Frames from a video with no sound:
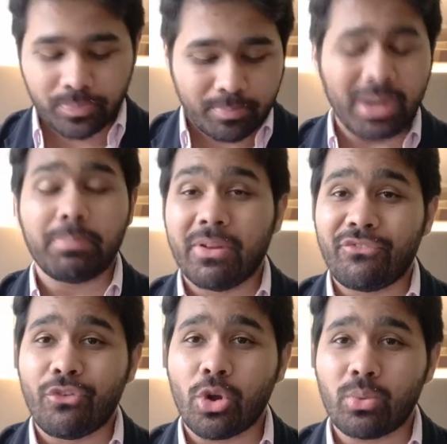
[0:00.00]
But
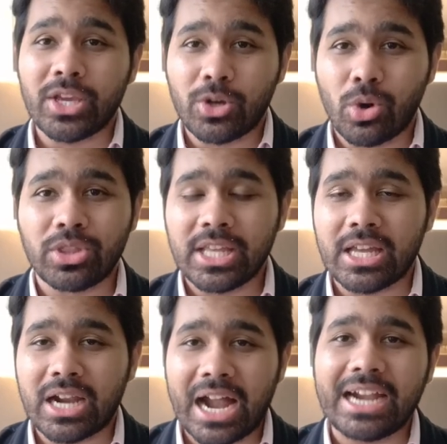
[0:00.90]
before we go
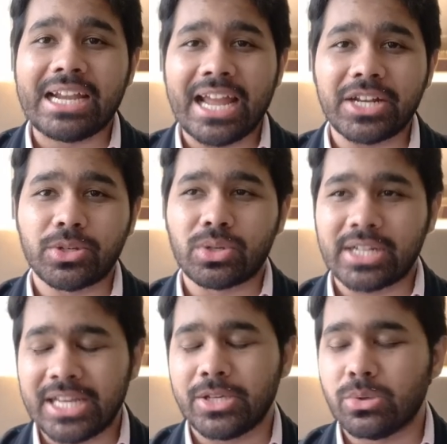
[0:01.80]
there, I'd like to
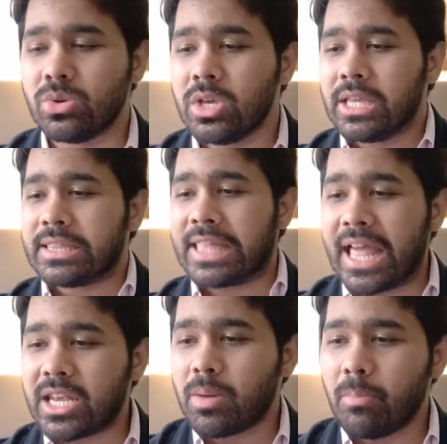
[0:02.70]
tell you
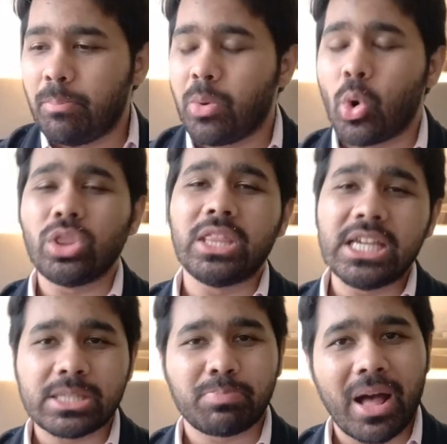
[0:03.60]
that both
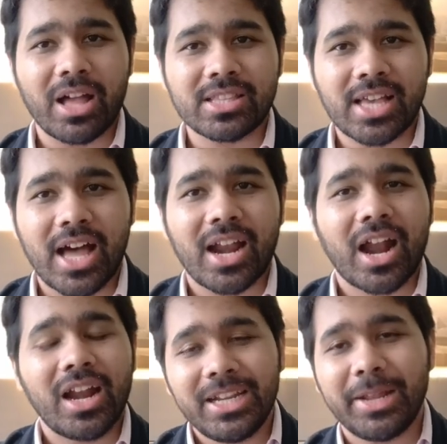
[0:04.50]
these paths are
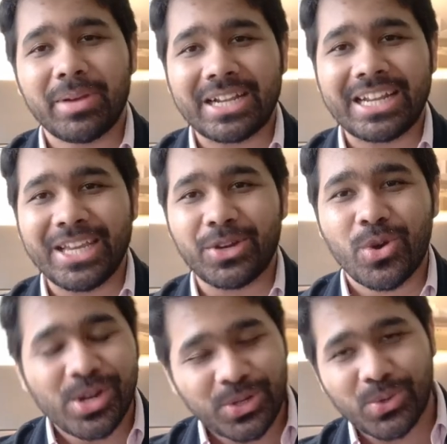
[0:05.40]
ultimately
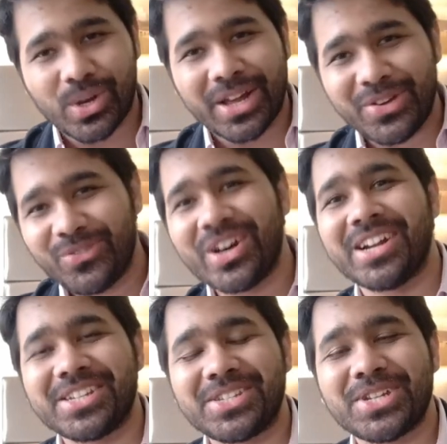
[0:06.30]
going to
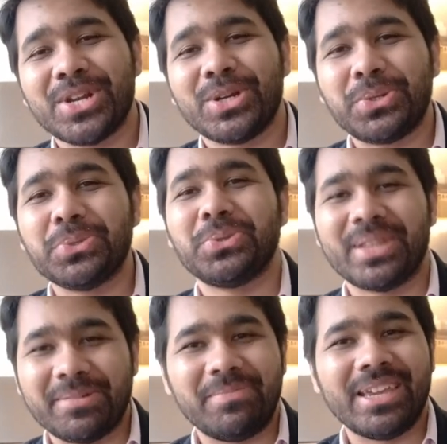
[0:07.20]
converge to
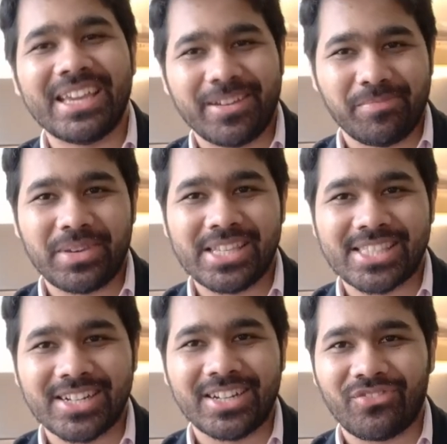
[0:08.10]
the PMP
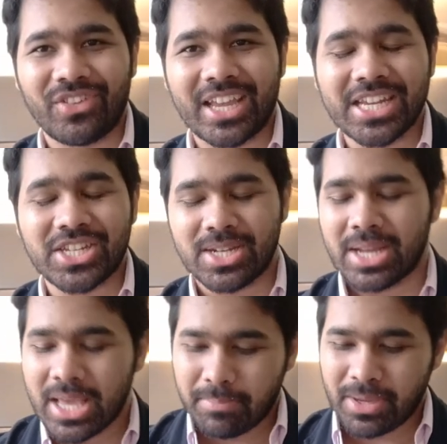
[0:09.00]
certification,
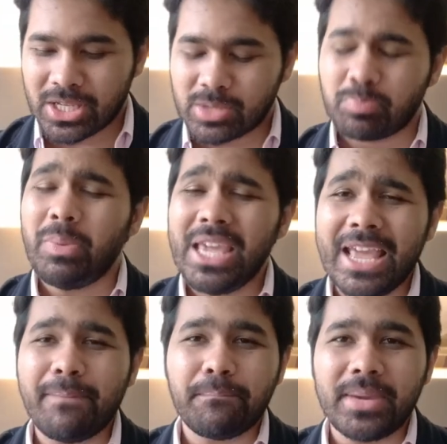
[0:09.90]
because
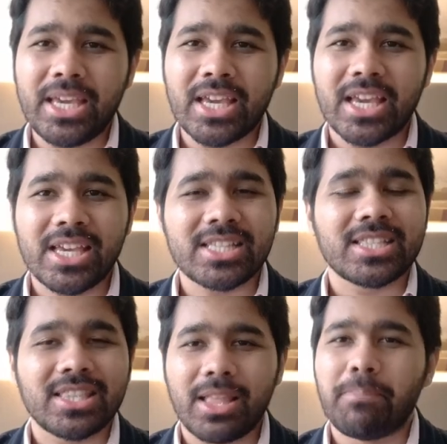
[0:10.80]
PMP is
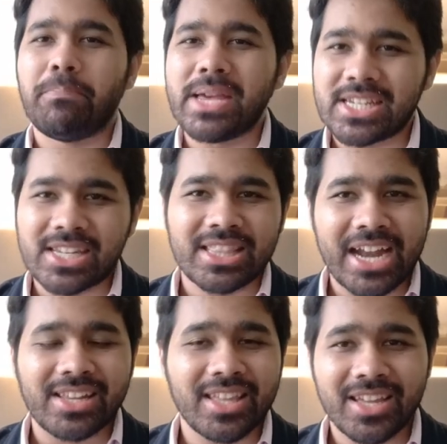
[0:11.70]
the best
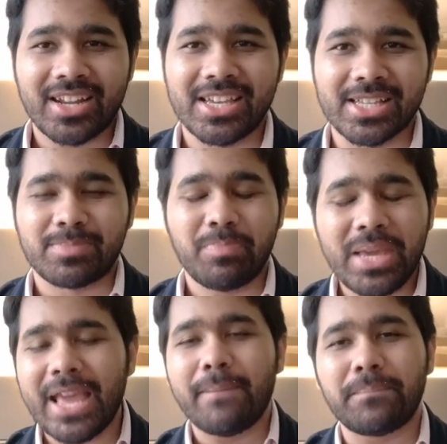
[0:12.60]
that there is.
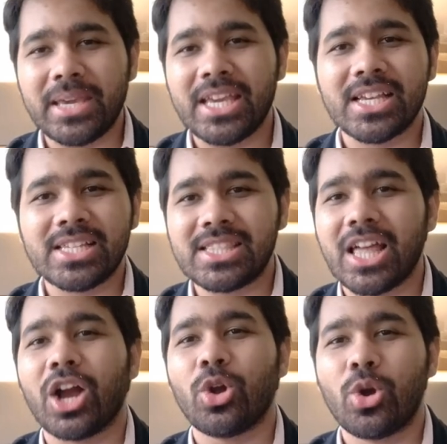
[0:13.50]
PMP is
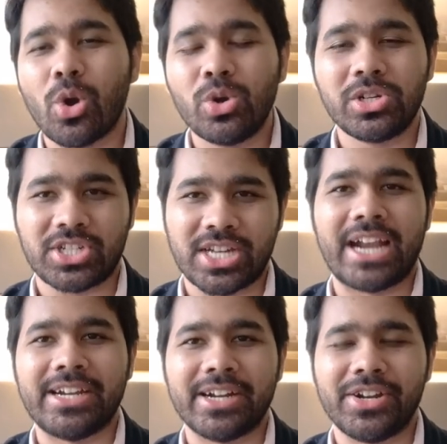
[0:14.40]
the gold
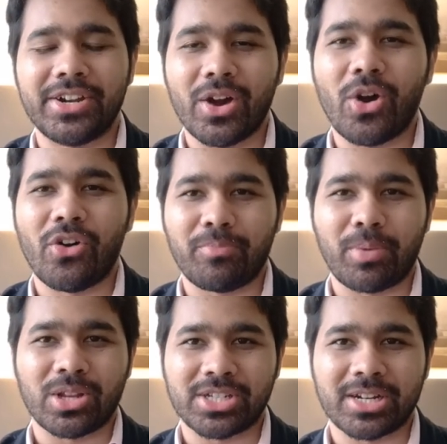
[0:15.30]
standard of
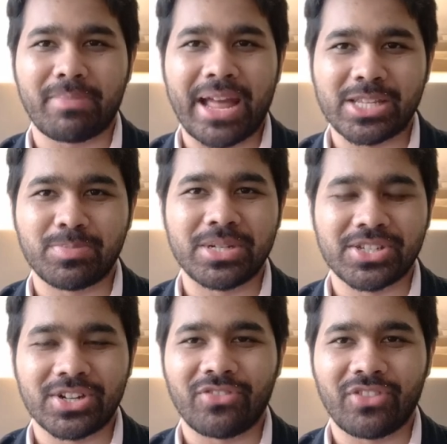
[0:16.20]
project management
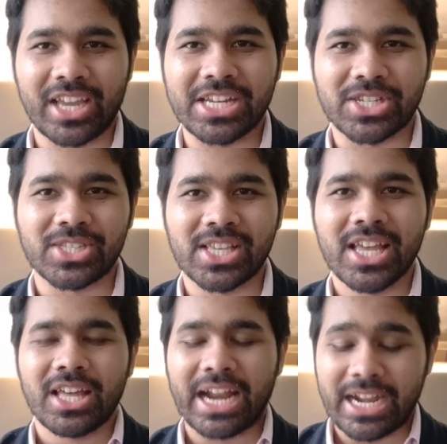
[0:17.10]
certifications,
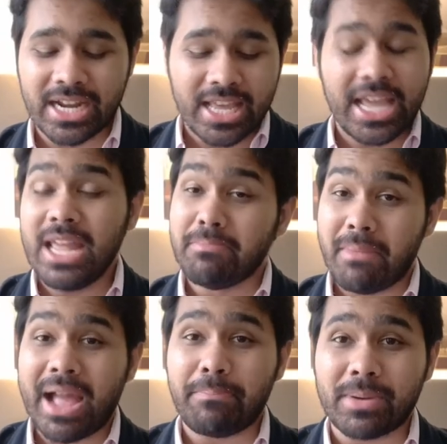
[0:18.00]
right? In
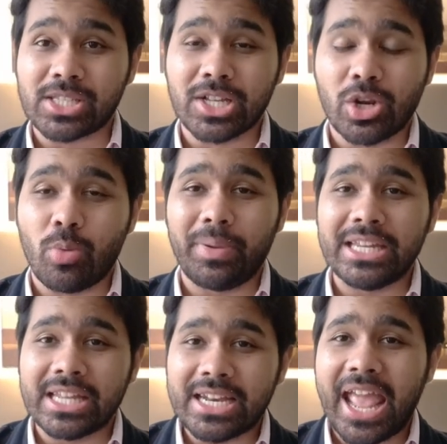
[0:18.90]
my personal
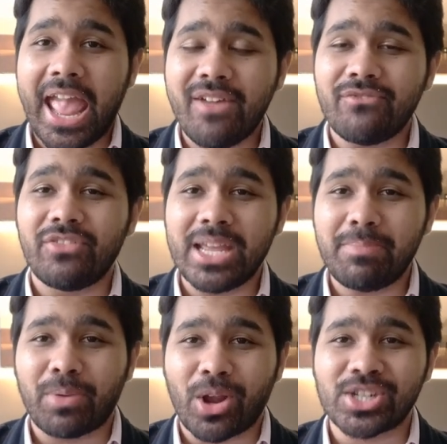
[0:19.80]
opinion, every
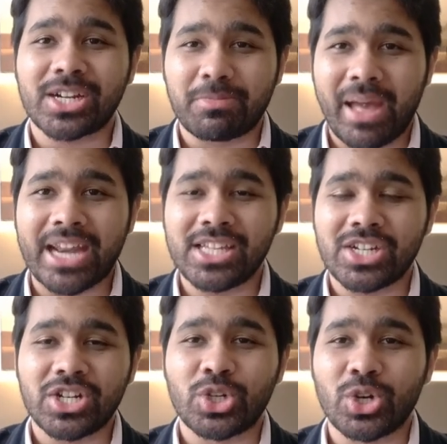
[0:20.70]
project
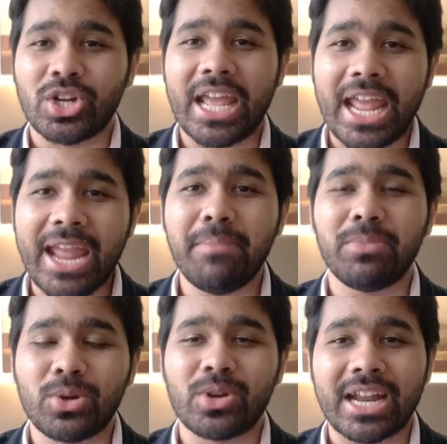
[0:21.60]
manager should aim
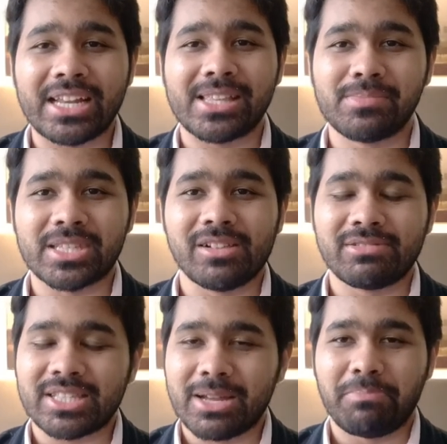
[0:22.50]
to get
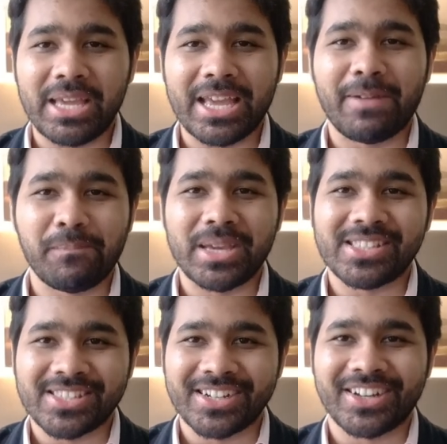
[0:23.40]
themselves the PMP
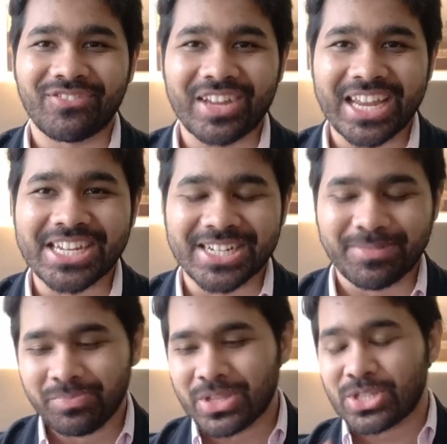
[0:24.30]
certification.
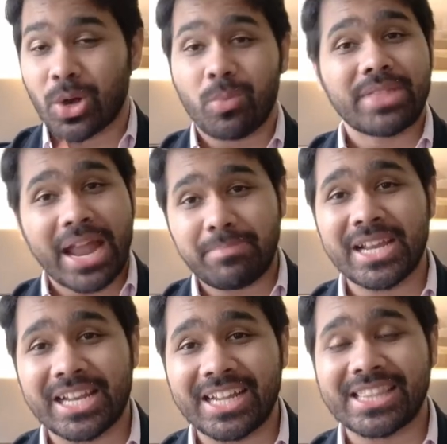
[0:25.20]
So that
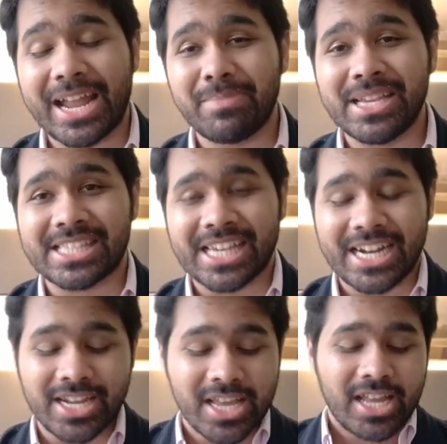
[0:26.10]
being
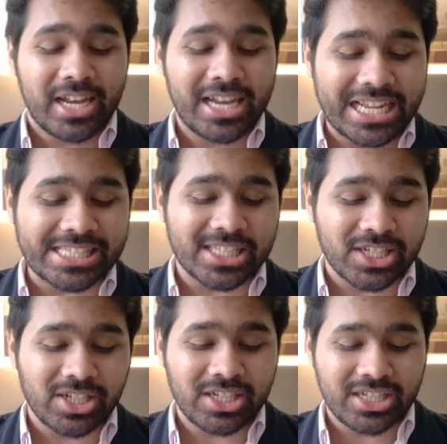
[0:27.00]
said, let's
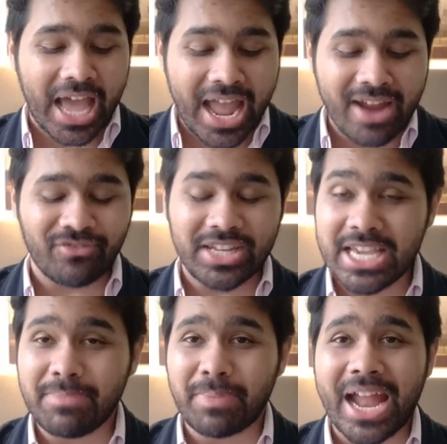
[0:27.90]
dive
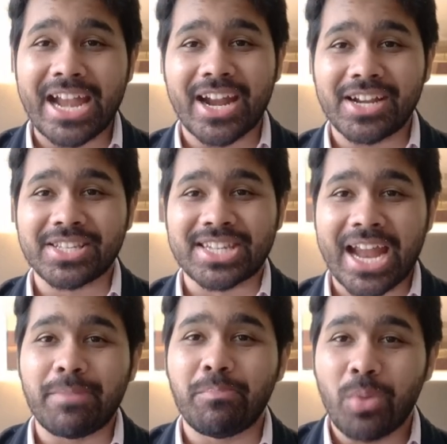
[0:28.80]
deep and
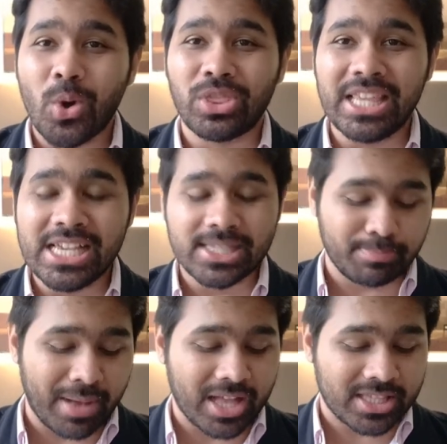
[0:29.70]
understand both these
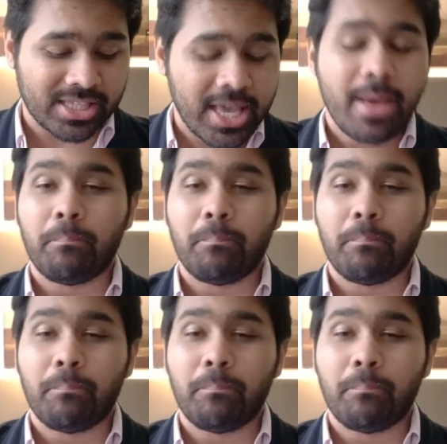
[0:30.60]
paths.